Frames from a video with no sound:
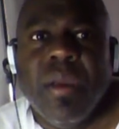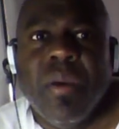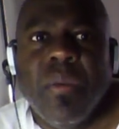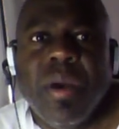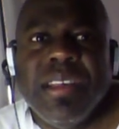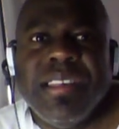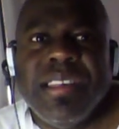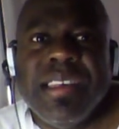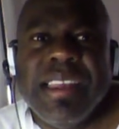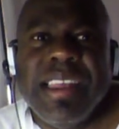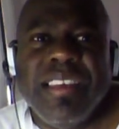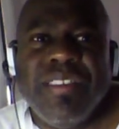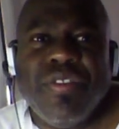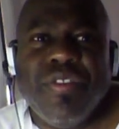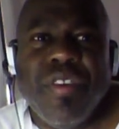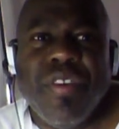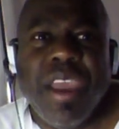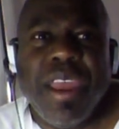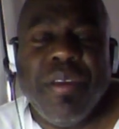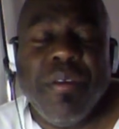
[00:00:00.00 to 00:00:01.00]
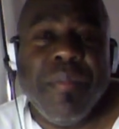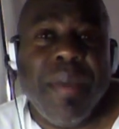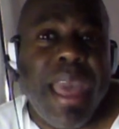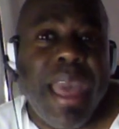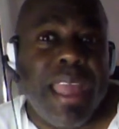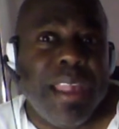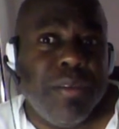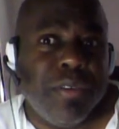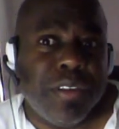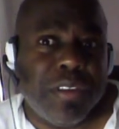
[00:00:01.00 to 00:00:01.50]
Wasn't his trainer
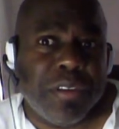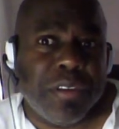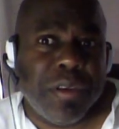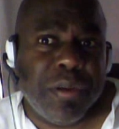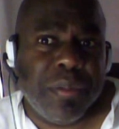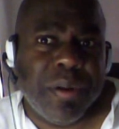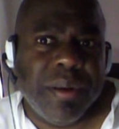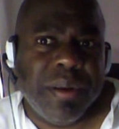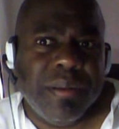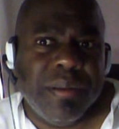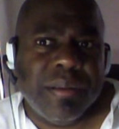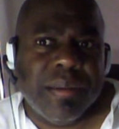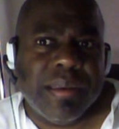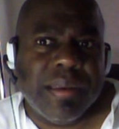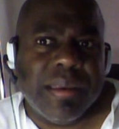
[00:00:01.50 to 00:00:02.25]
Emanuel Steward?